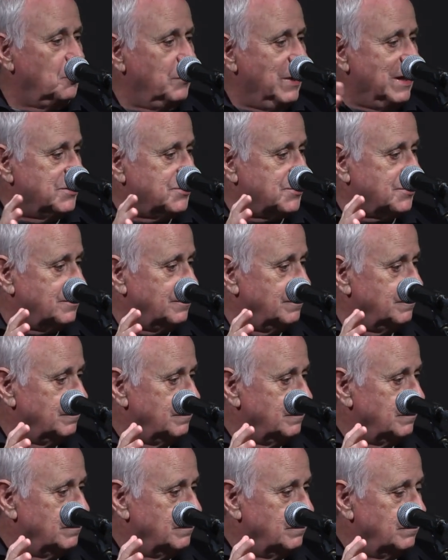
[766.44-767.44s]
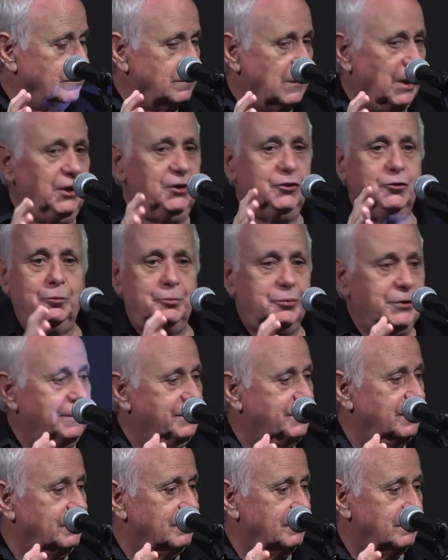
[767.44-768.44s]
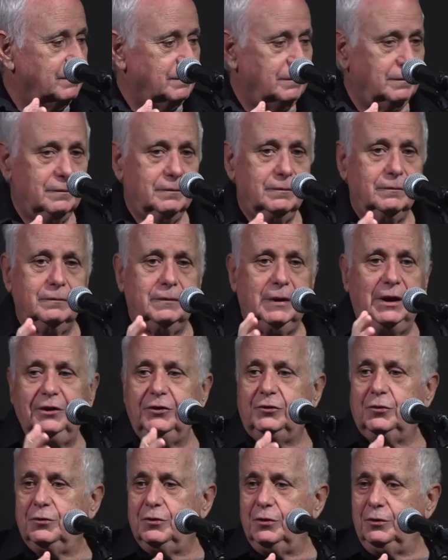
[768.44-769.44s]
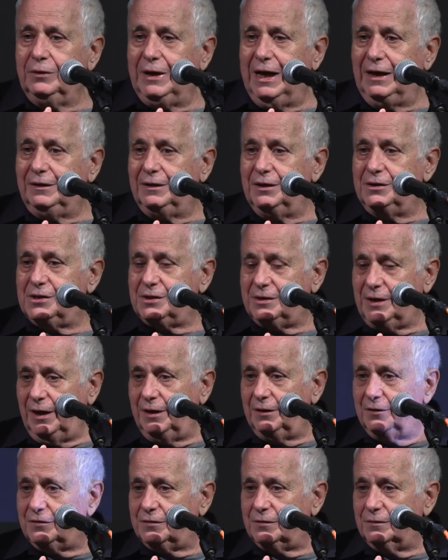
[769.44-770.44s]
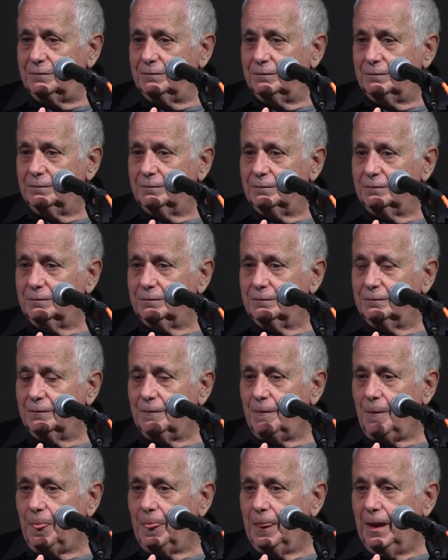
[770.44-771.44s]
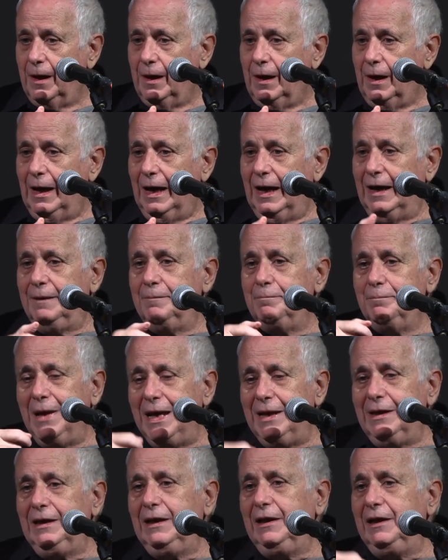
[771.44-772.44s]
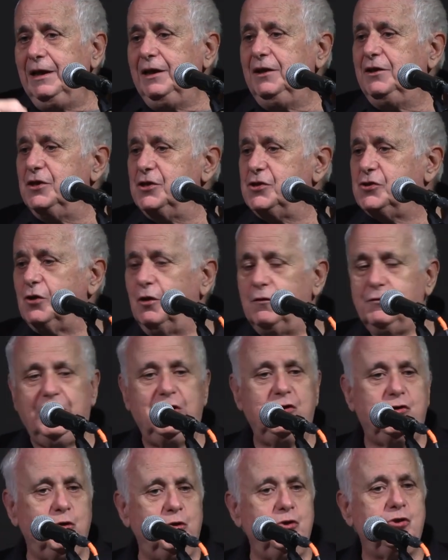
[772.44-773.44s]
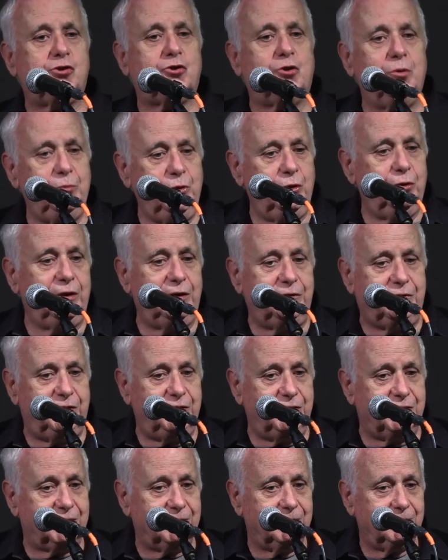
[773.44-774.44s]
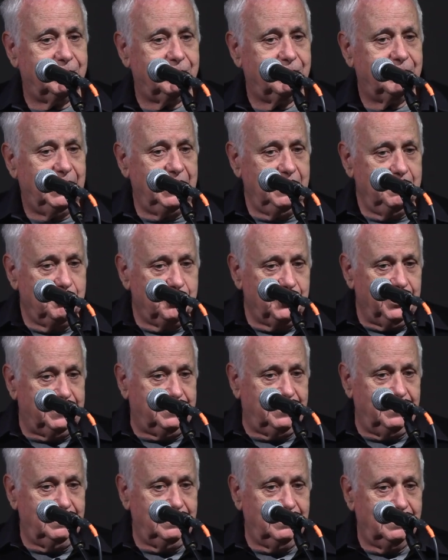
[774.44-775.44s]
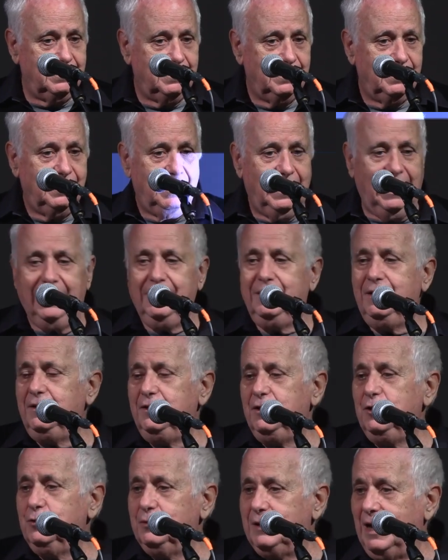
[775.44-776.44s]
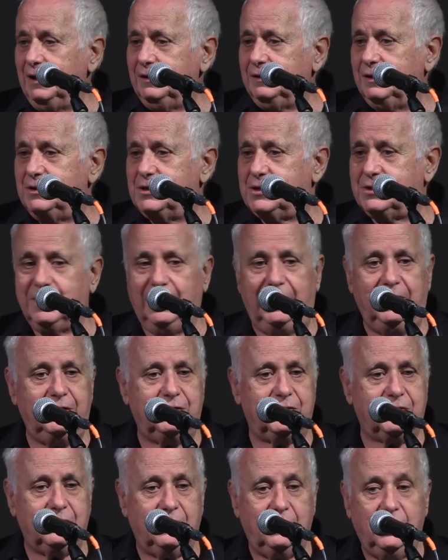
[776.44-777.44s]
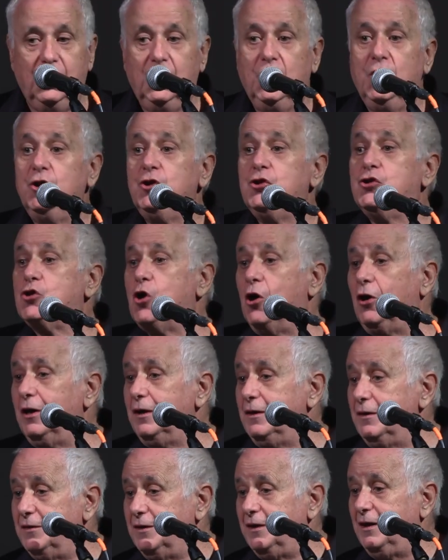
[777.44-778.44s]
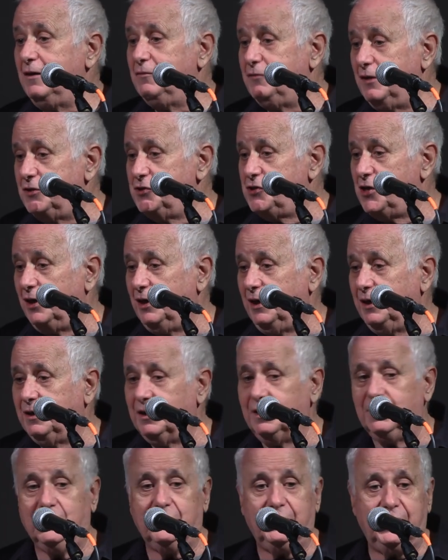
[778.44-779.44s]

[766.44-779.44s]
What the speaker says: the West, into Britain, into the United States. And many leaders of the Jewish communities in Britain and in the United States joined the evangelical